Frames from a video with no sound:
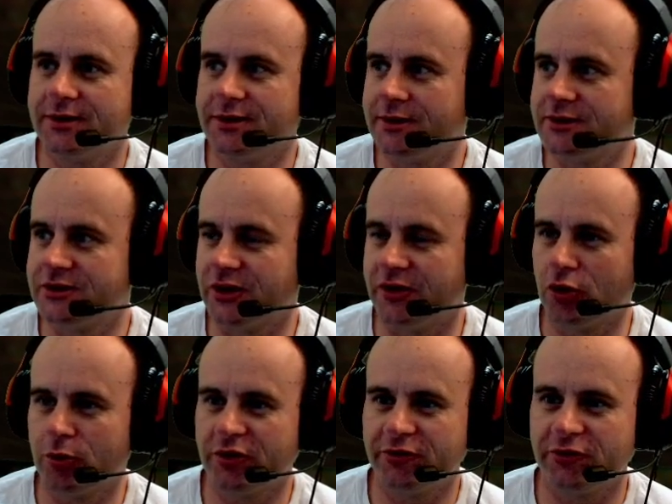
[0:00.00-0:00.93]
So I
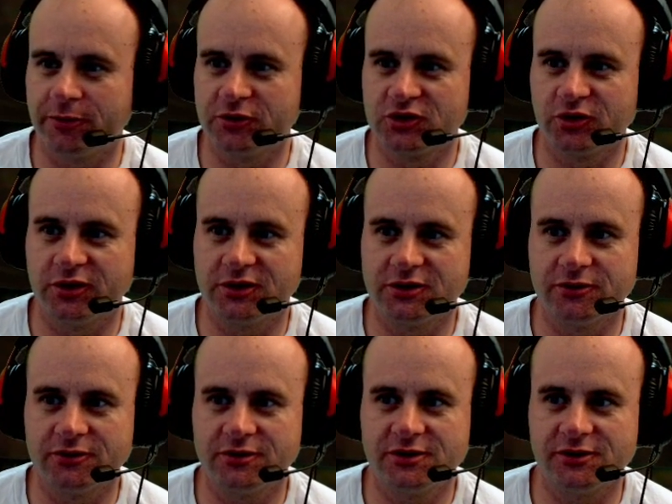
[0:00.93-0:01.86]
normally flip between
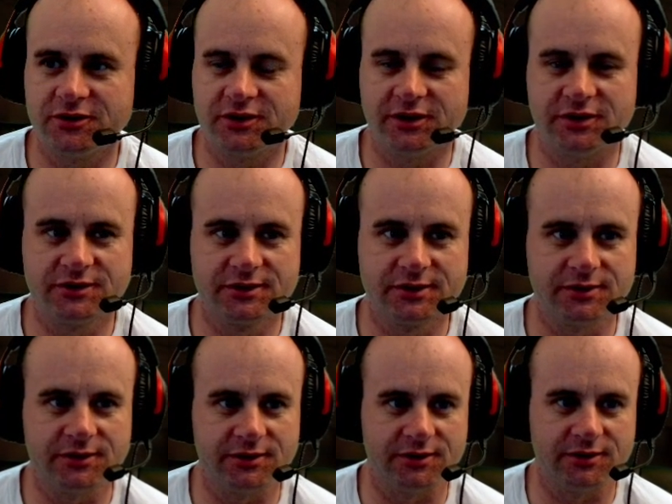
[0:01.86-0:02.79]
two scenes,
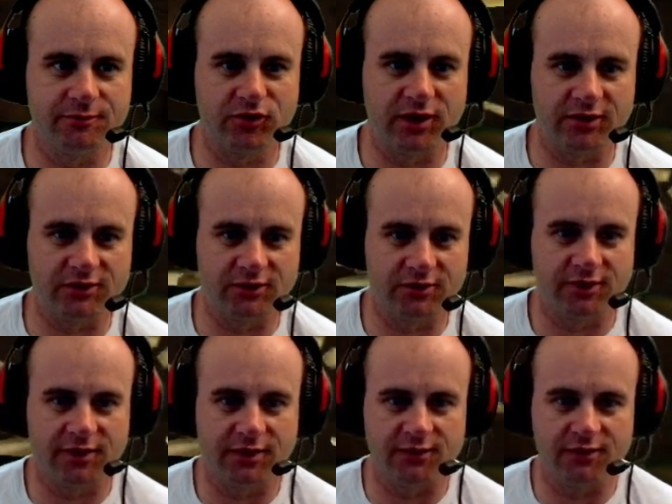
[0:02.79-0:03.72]
the browser
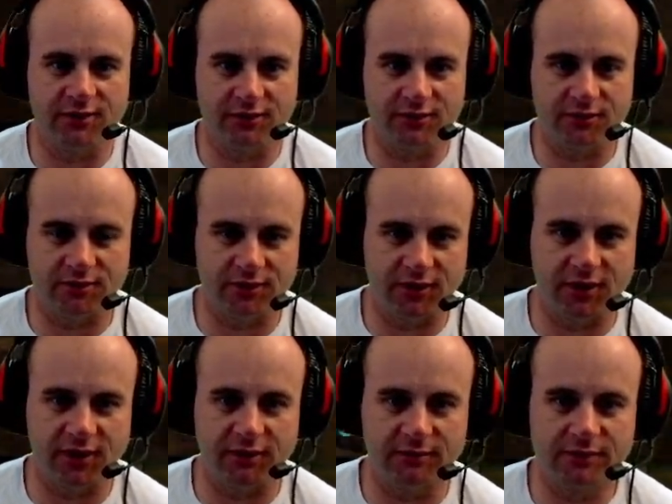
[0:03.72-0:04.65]
and the
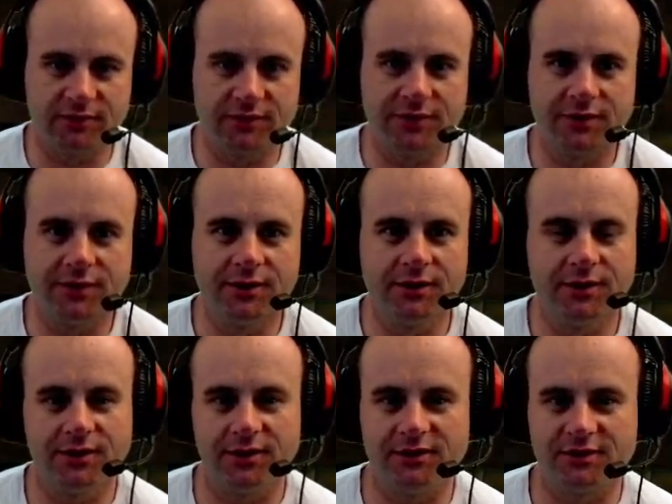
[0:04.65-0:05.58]
game.
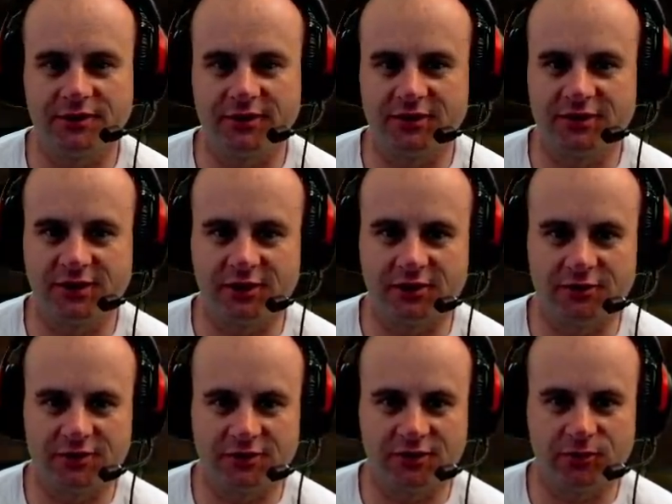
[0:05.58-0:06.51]
And so I just get
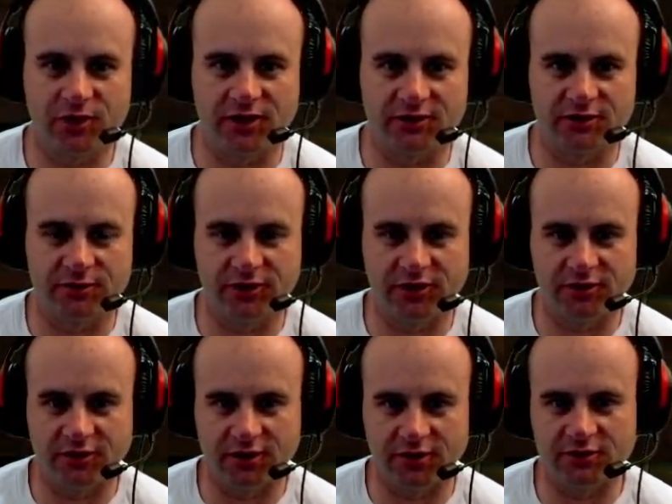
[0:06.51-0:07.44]
used to the browser being
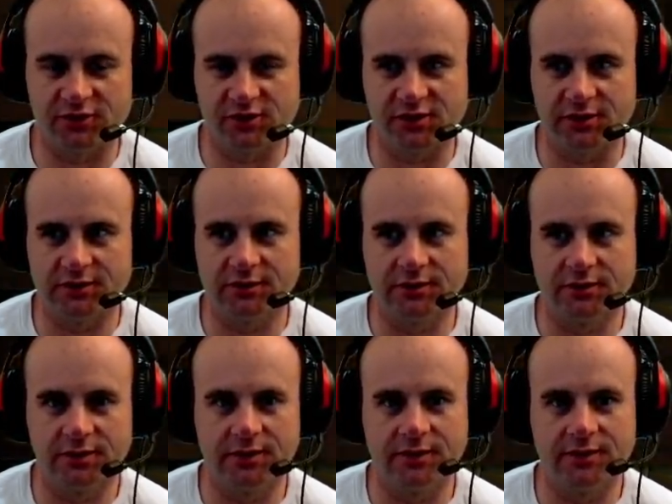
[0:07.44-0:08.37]
the other scene.
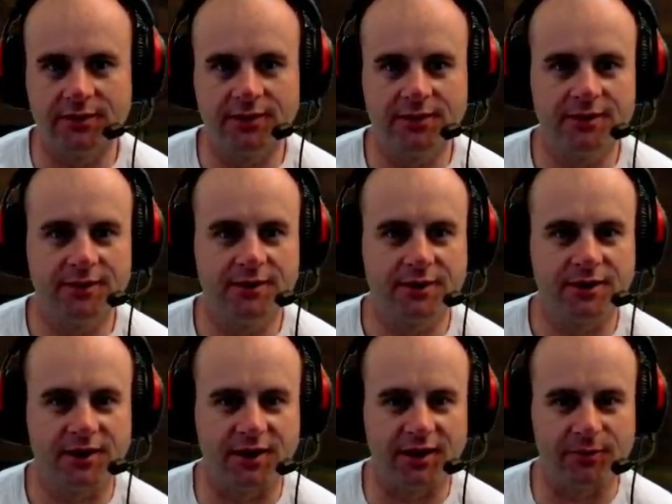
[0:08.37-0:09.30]

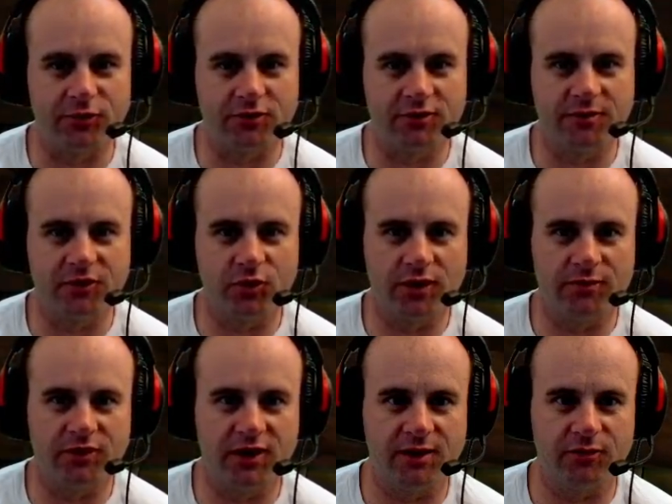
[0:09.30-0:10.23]
And I pulled up the
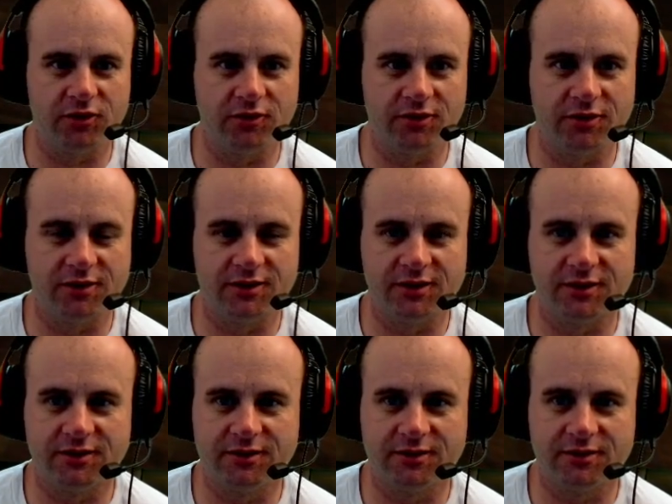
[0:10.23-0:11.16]
webcam earlier and
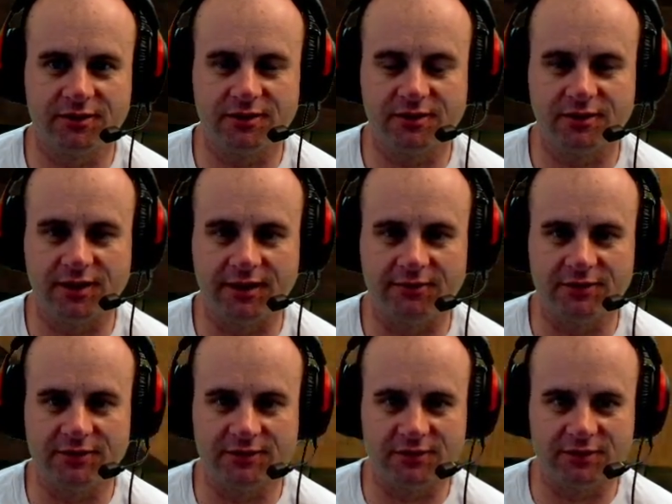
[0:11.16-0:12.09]
then
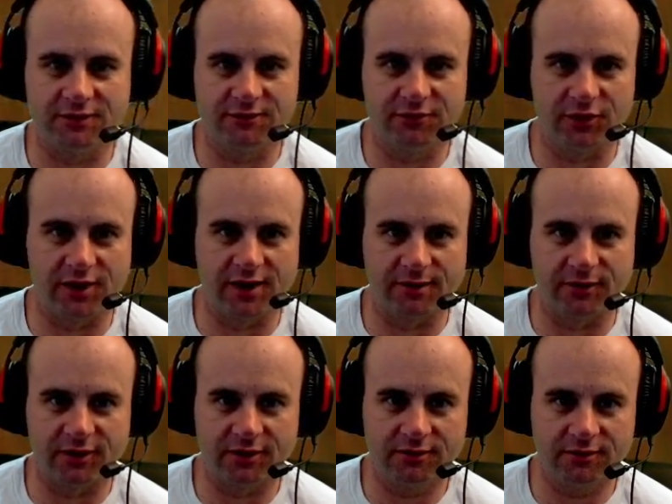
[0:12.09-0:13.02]
obviously forgot
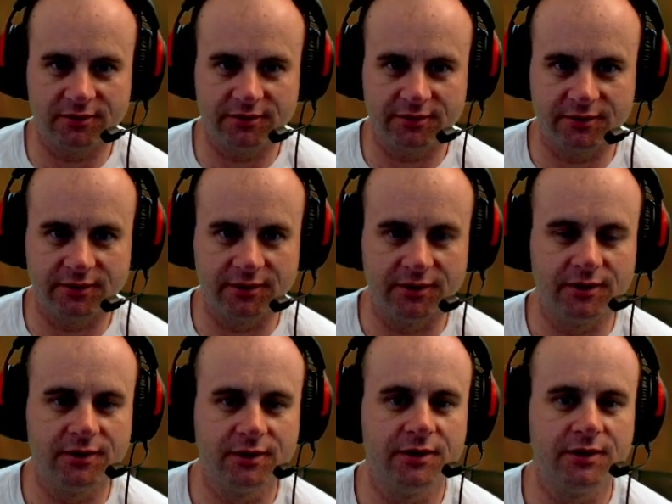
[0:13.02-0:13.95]
about it.
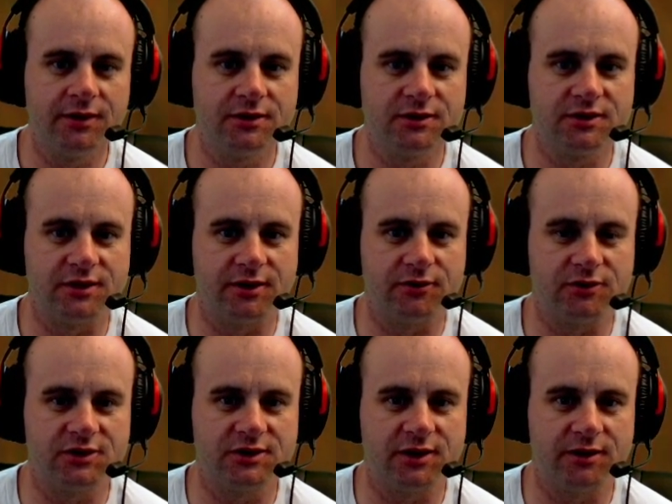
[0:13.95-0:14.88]
So that was
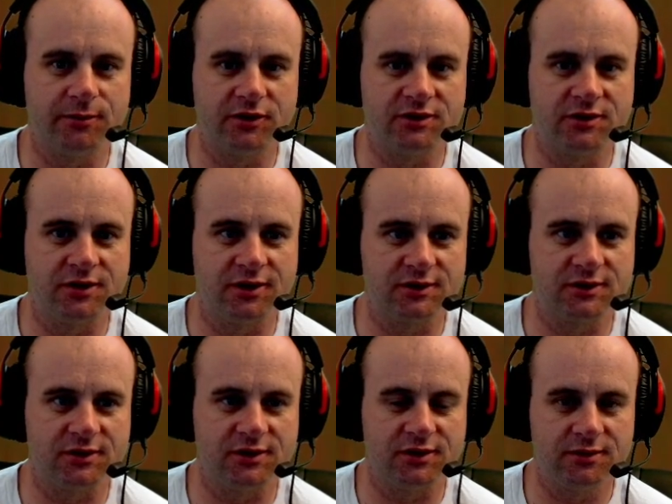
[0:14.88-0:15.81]
set up as the next
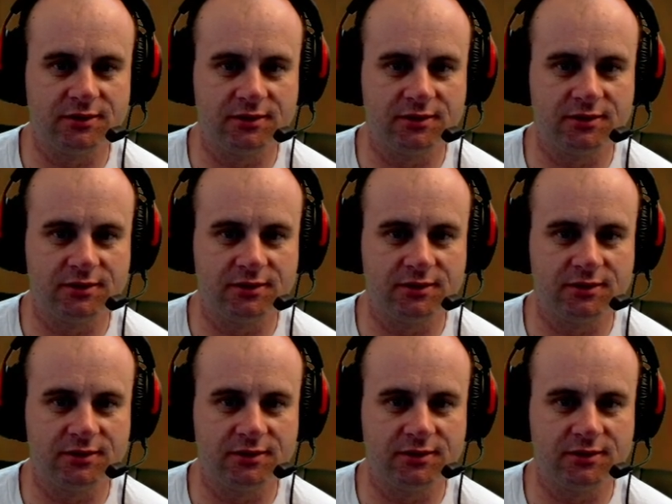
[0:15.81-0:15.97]
scene.